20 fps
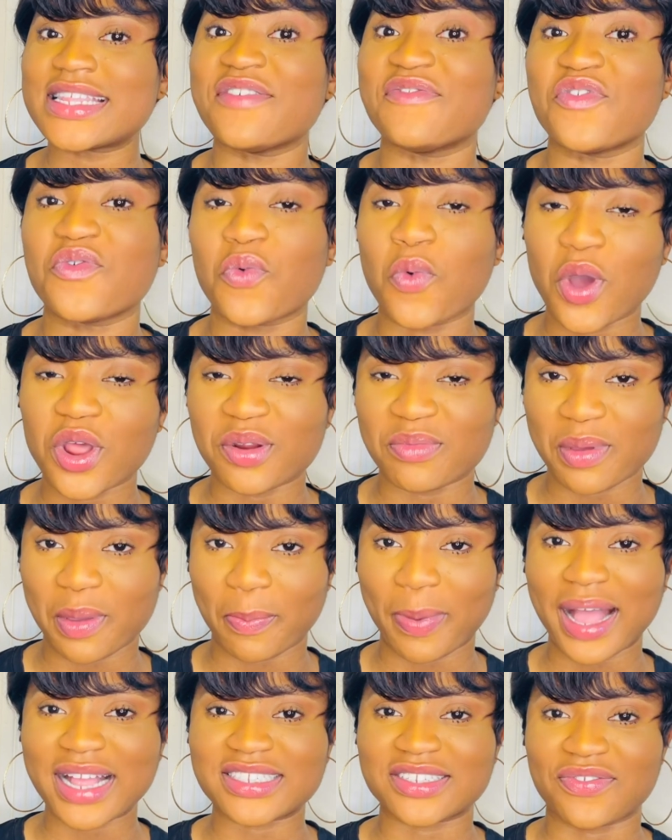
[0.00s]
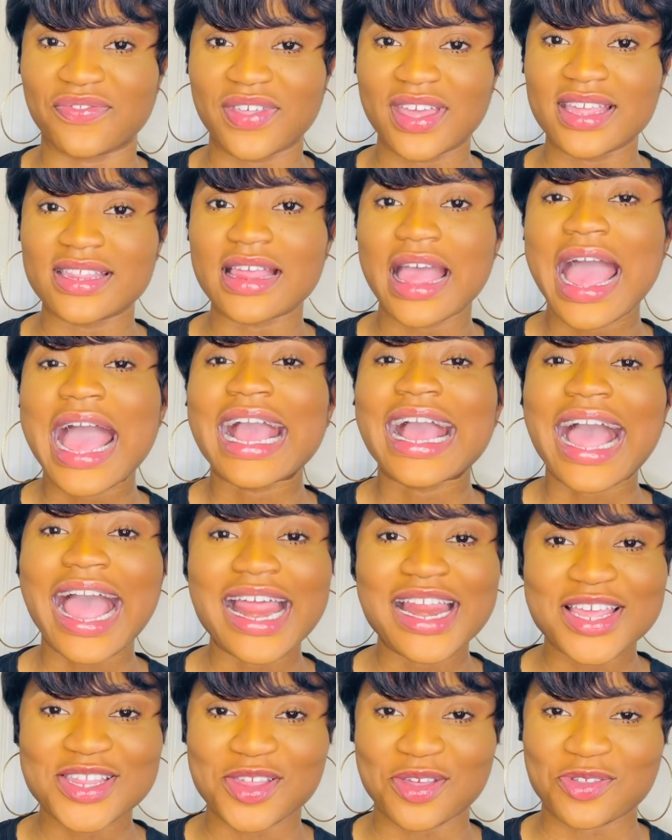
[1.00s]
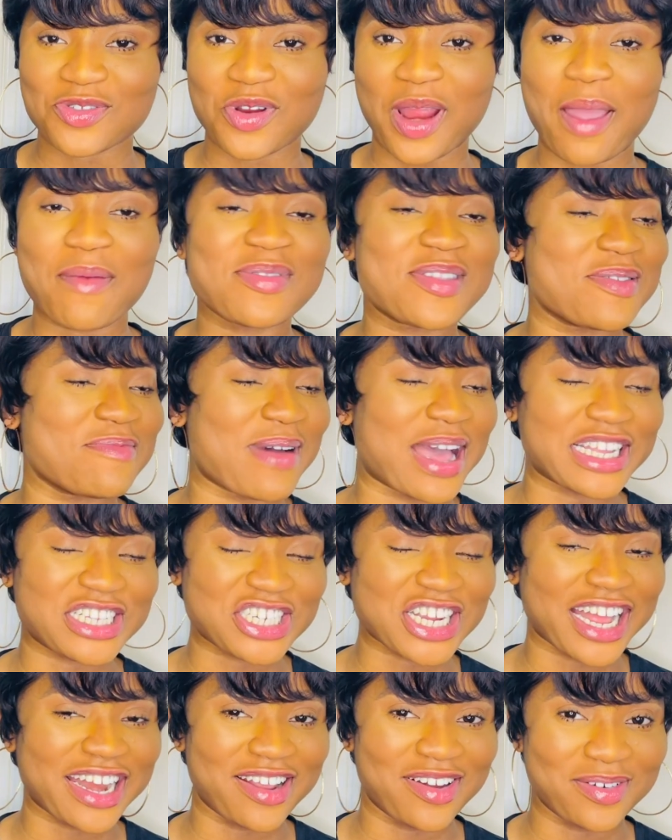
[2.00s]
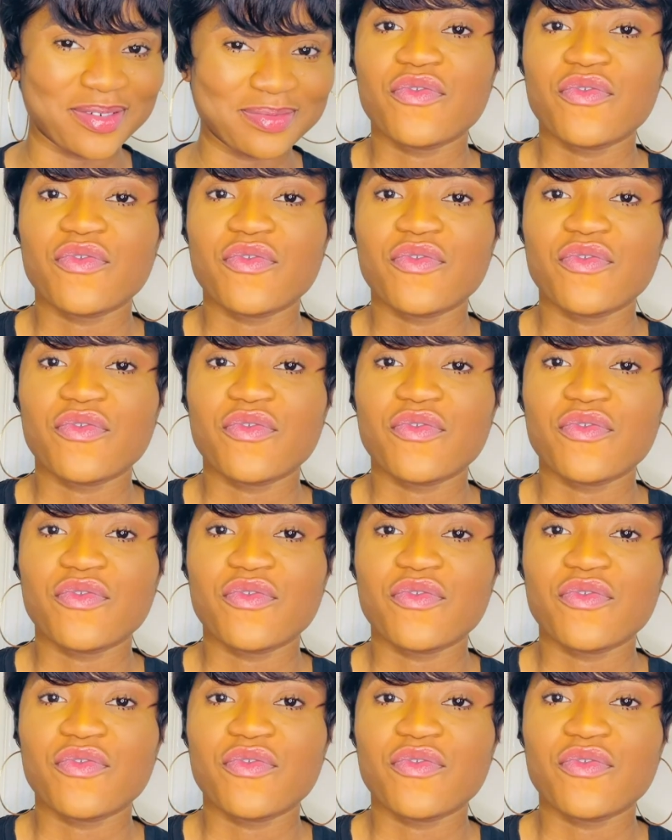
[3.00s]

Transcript: If you want to be part of this, kindly subscribe to my channel.